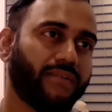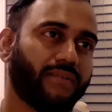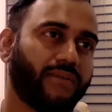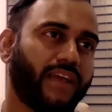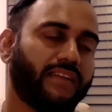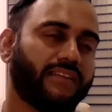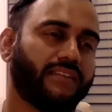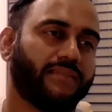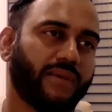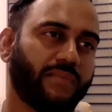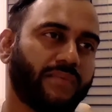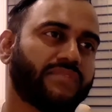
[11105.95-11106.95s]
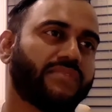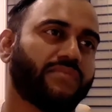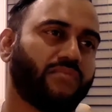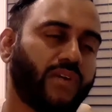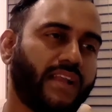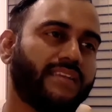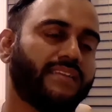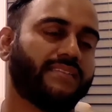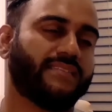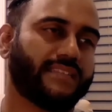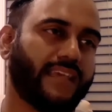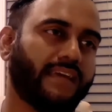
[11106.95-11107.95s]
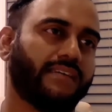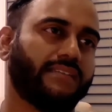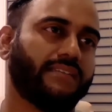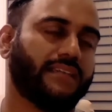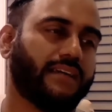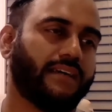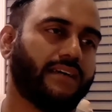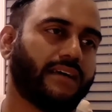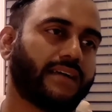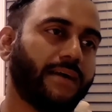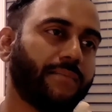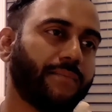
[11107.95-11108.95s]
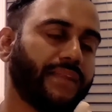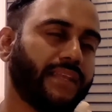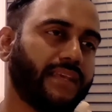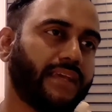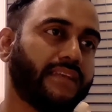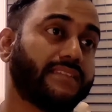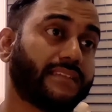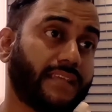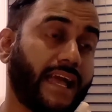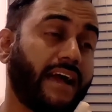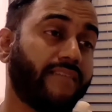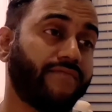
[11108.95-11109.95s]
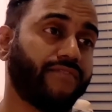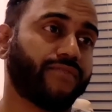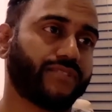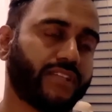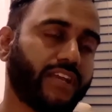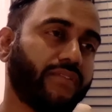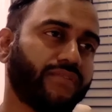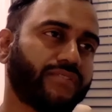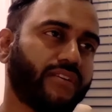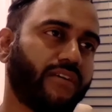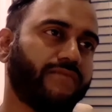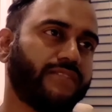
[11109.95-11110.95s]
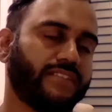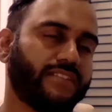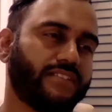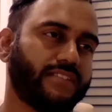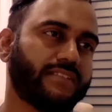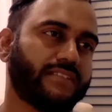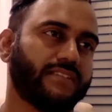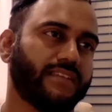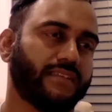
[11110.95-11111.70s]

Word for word: right? To be able to run and scale a company and to have those, carry those conversations.